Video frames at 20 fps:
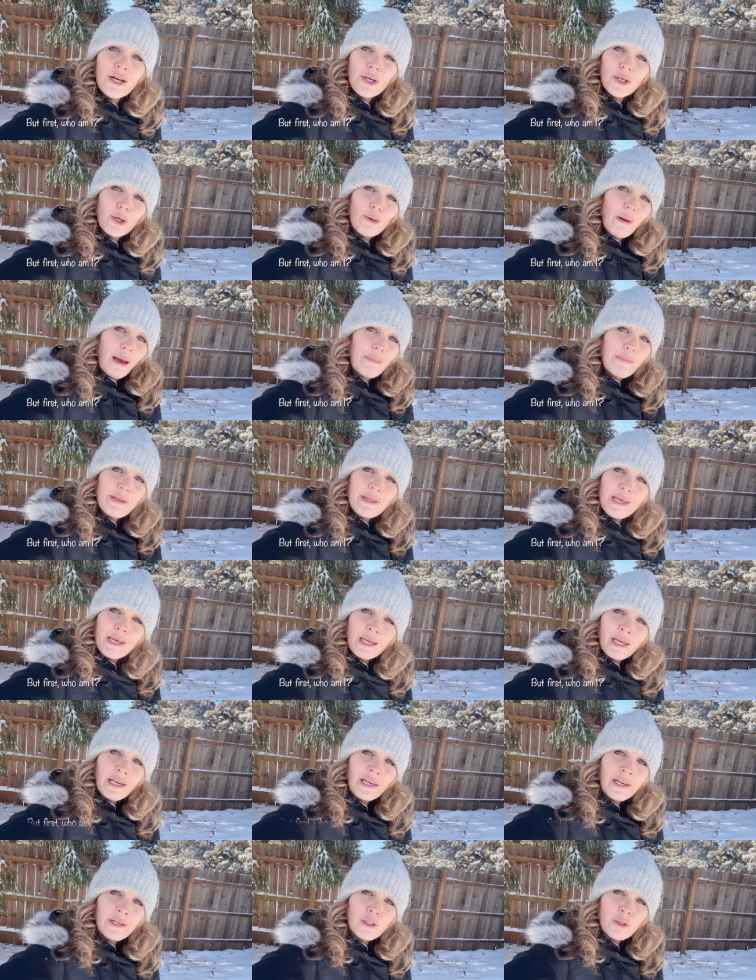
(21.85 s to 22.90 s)
You might be
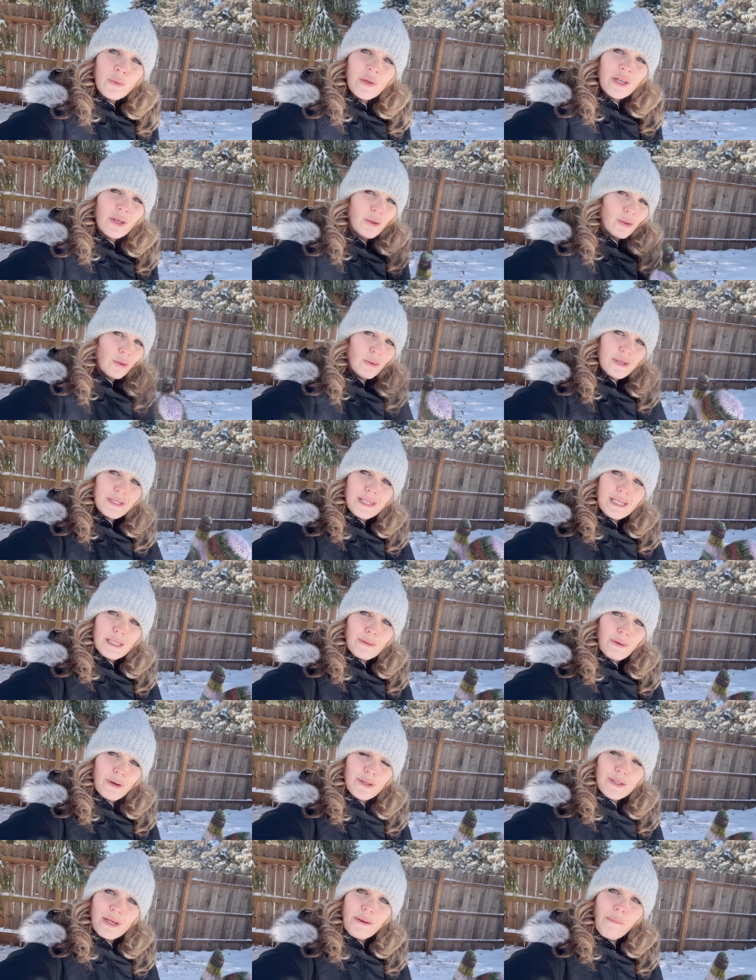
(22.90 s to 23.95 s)
thinking each week, who is this
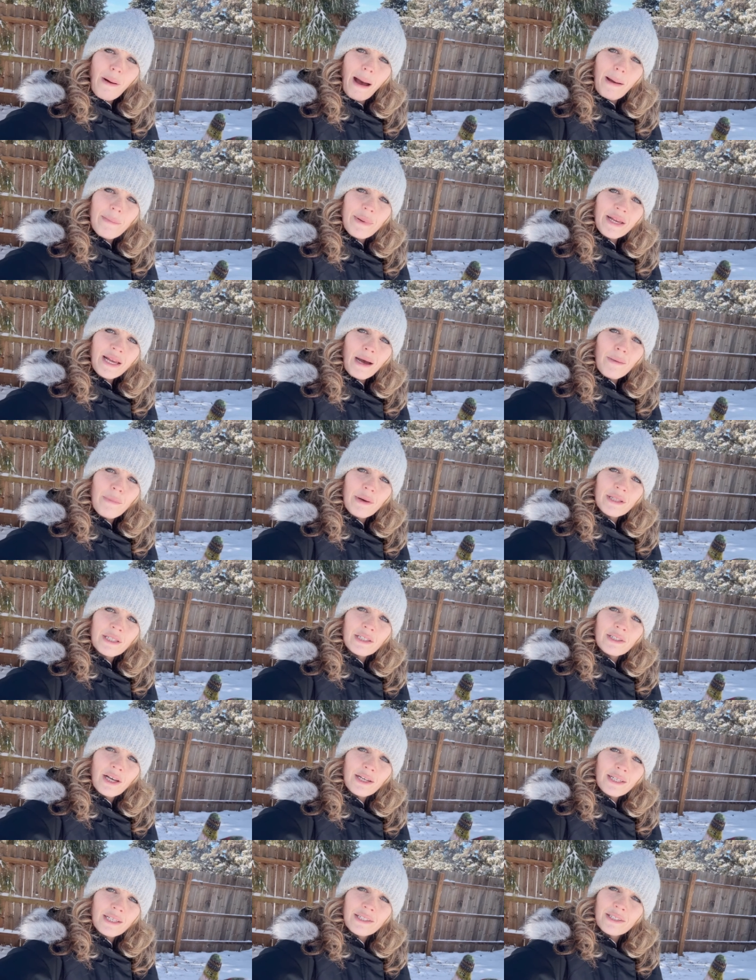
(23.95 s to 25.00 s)
person popping up on the
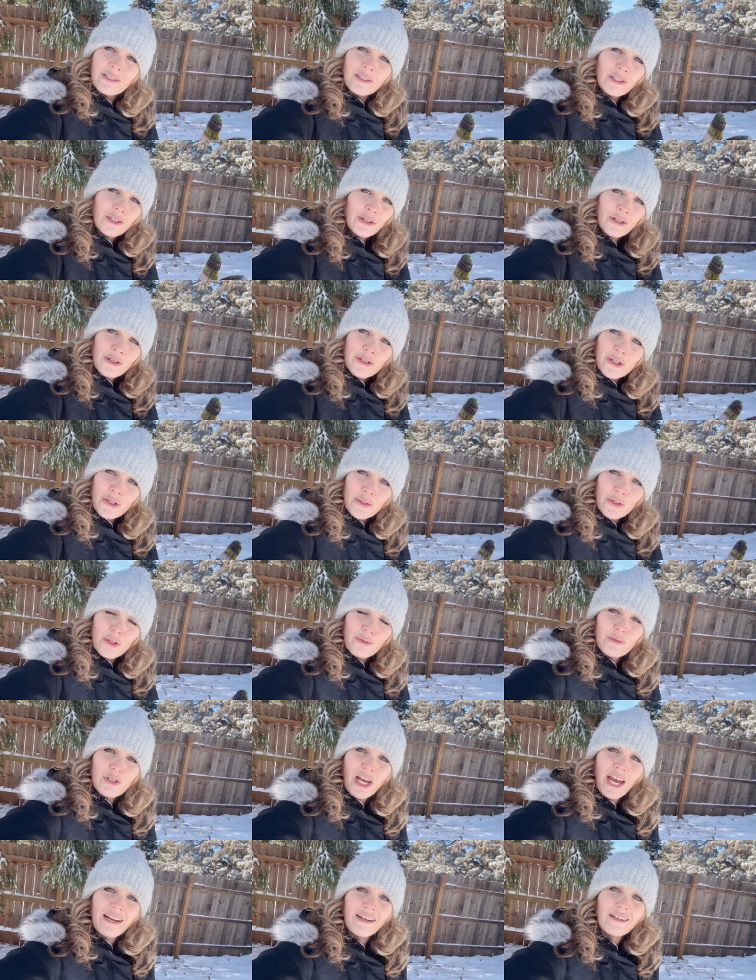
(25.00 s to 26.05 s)
Lucky Little Learners YouTube
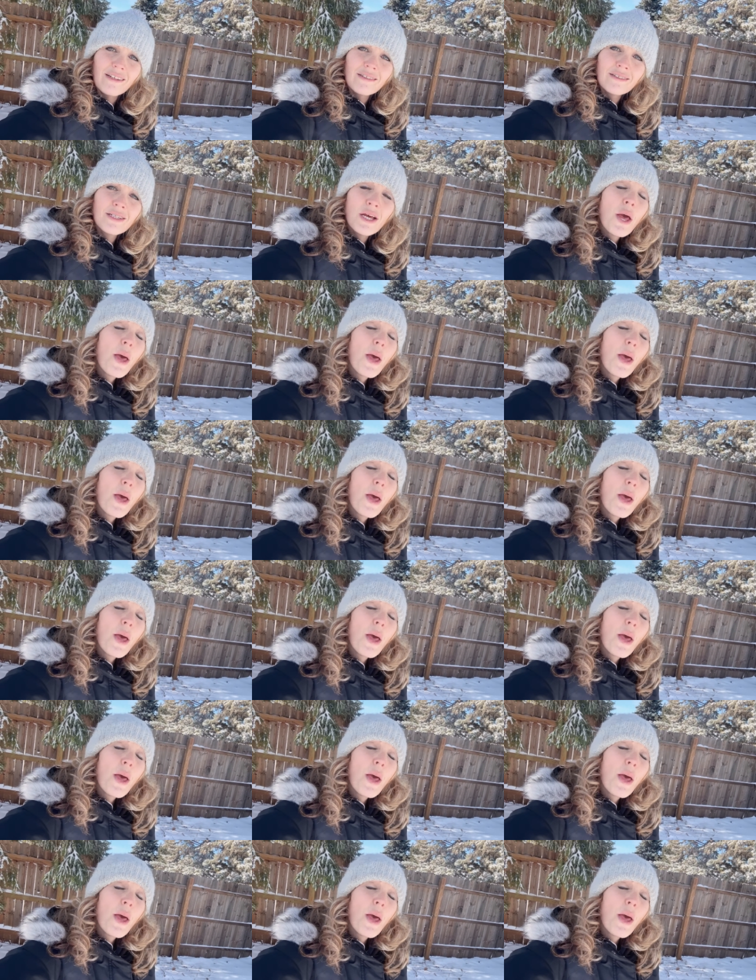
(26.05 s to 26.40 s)
channel?